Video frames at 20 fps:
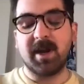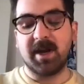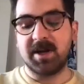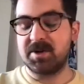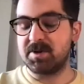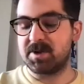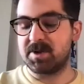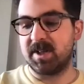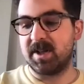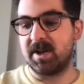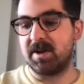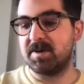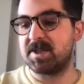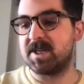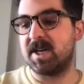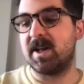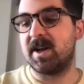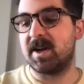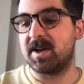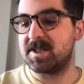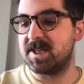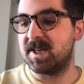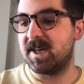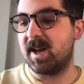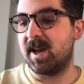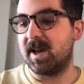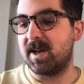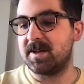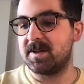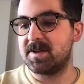interesting that you say that because
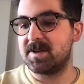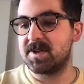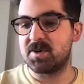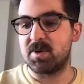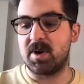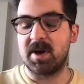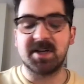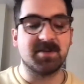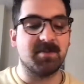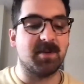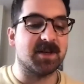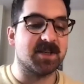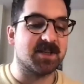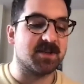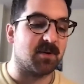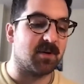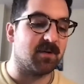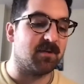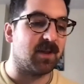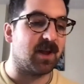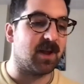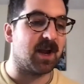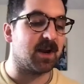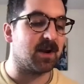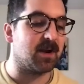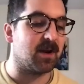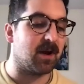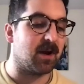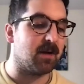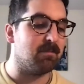it strikes me as sort of like
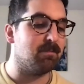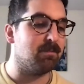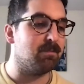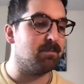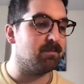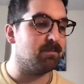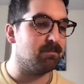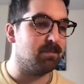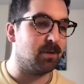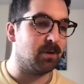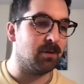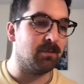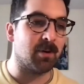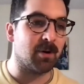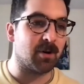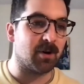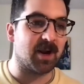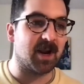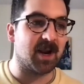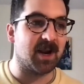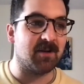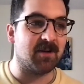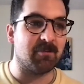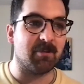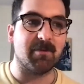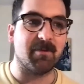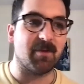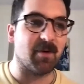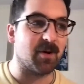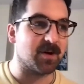Bloomberg in
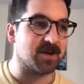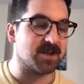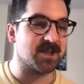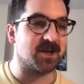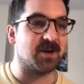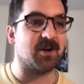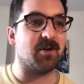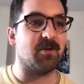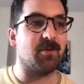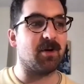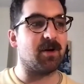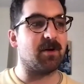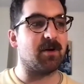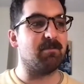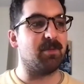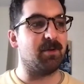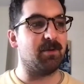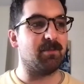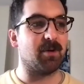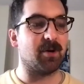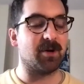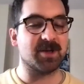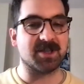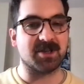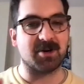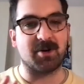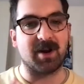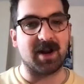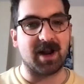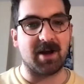reverse, where Bloomberg
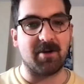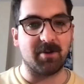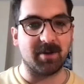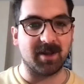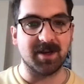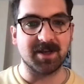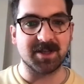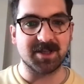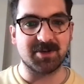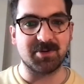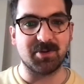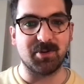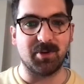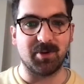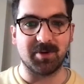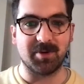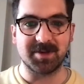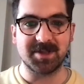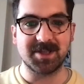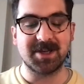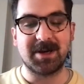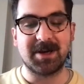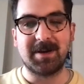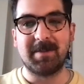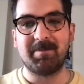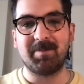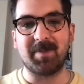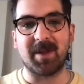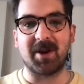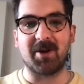started out with these tools
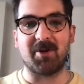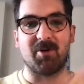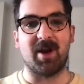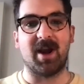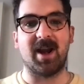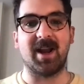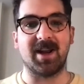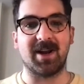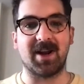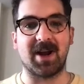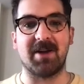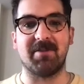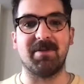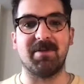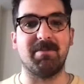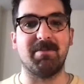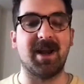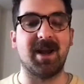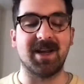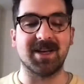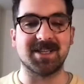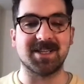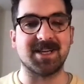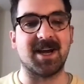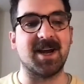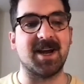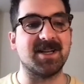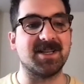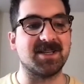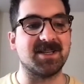and created kind of the media
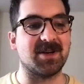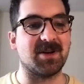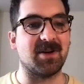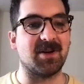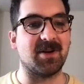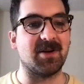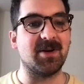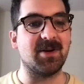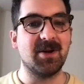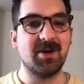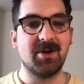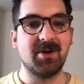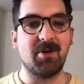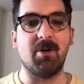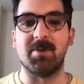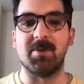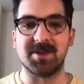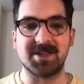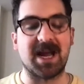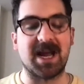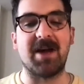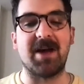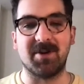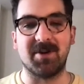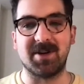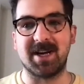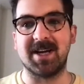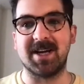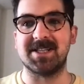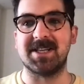side to almost
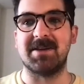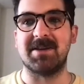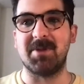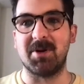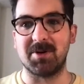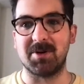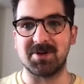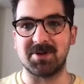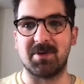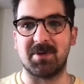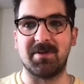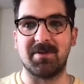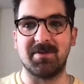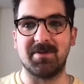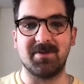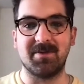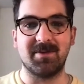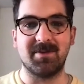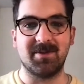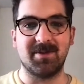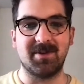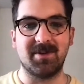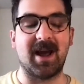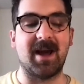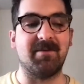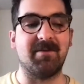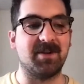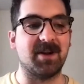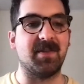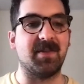advertise them. You're sort of
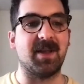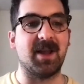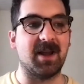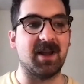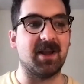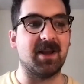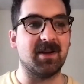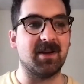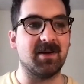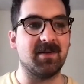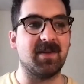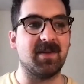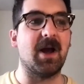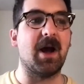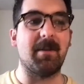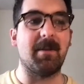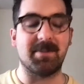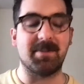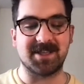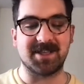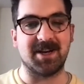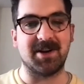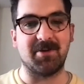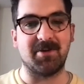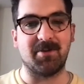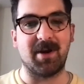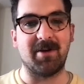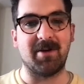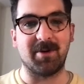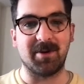have done the opposite in a
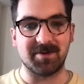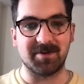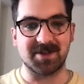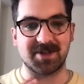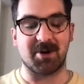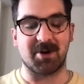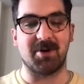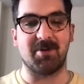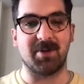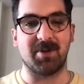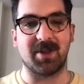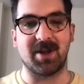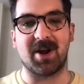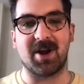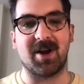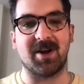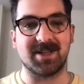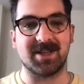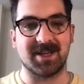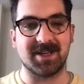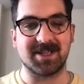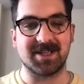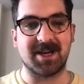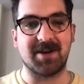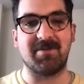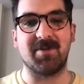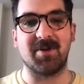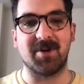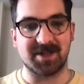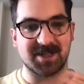way where you've started with the content
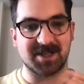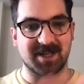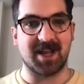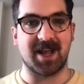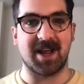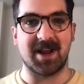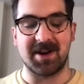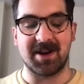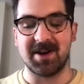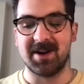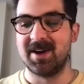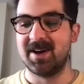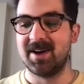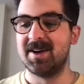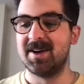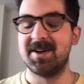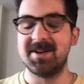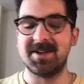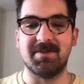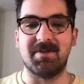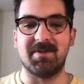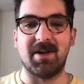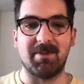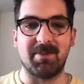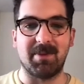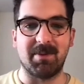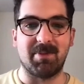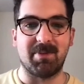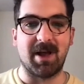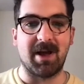side first and then developed
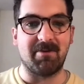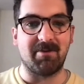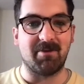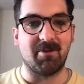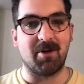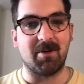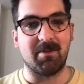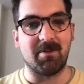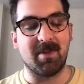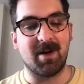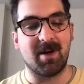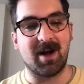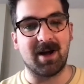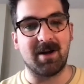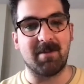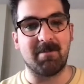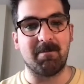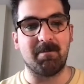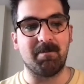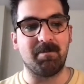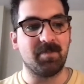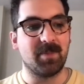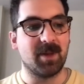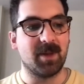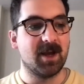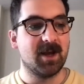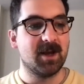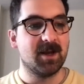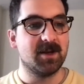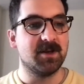the platform.
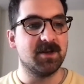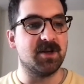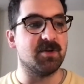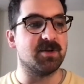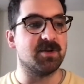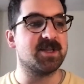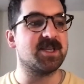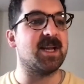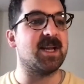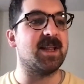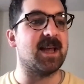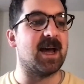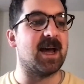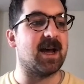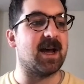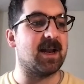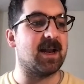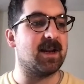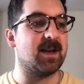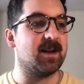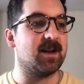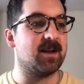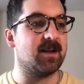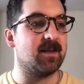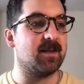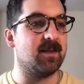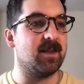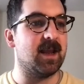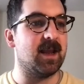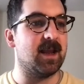Do you see that
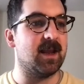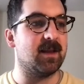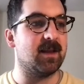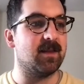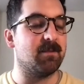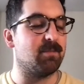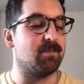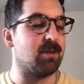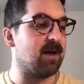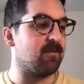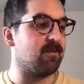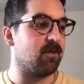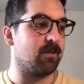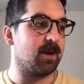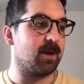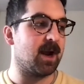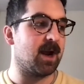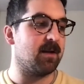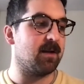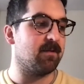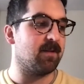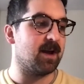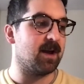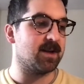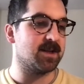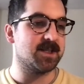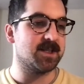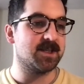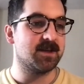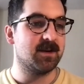the platform kind of
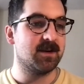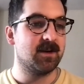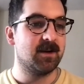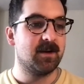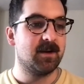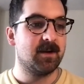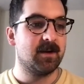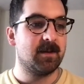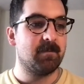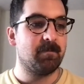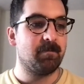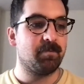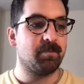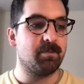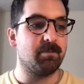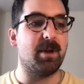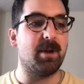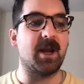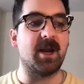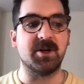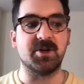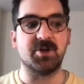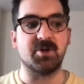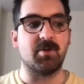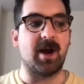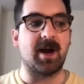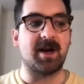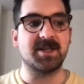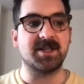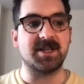as being a
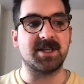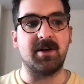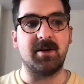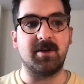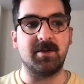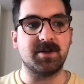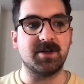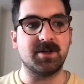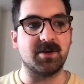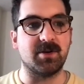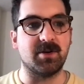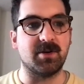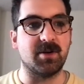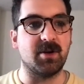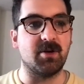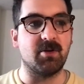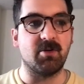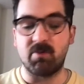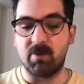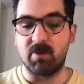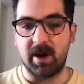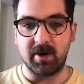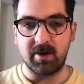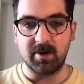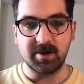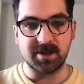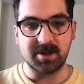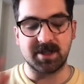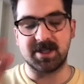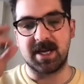direct sell to your
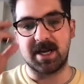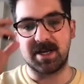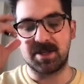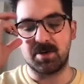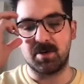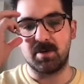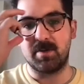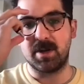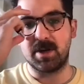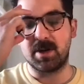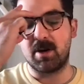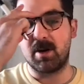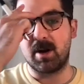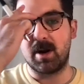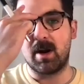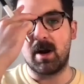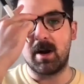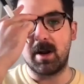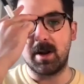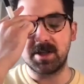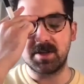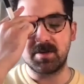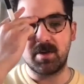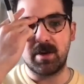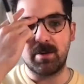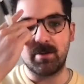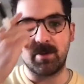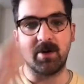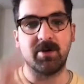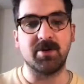readers? Is that sort of the target audience for
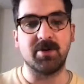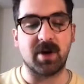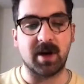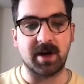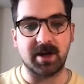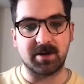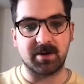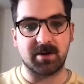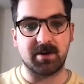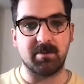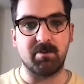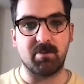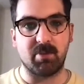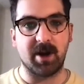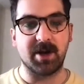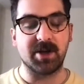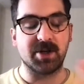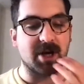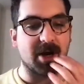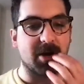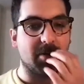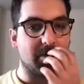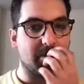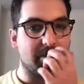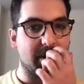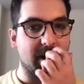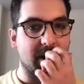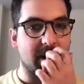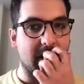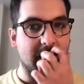them? Or are you trying to branch out
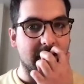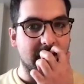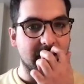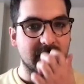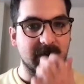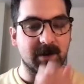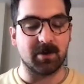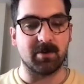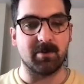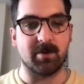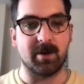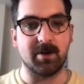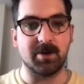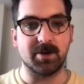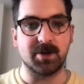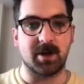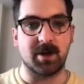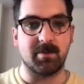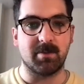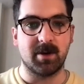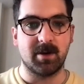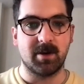beyond your readership?